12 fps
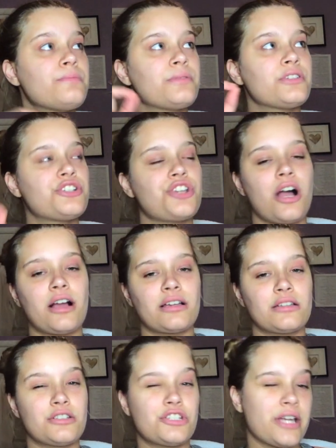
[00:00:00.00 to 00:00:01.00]
Shock
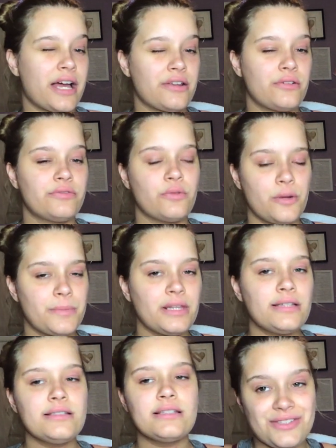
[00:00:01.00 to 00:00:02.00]
shadow
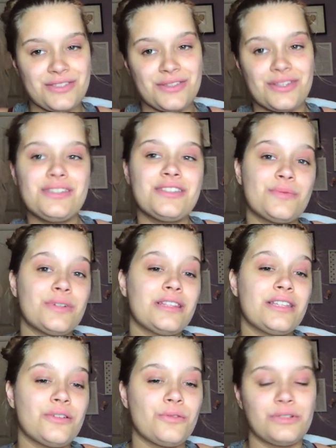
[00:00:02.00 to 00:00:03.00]
formulas. So this is one of
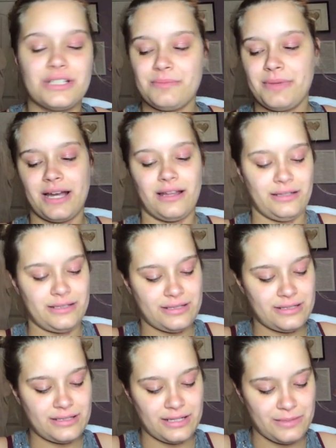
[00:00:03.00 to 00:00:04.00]
the oldest
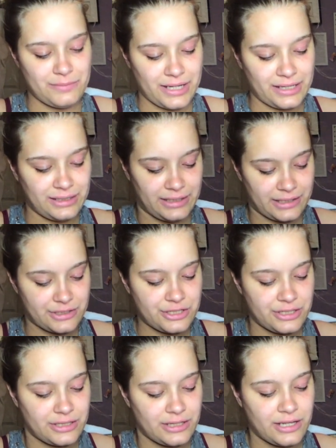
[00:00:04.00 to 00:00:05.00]
palettes in my
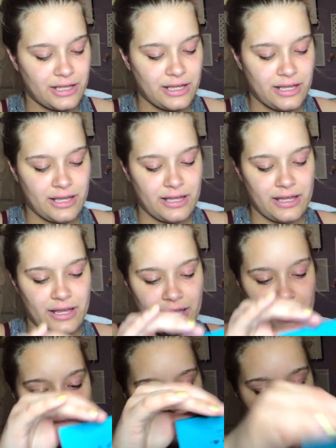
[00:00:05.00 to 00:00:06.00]
collection,
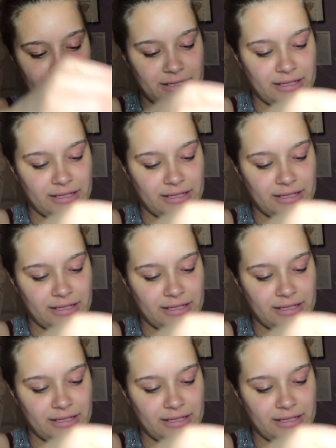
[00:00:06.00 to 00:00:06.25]
and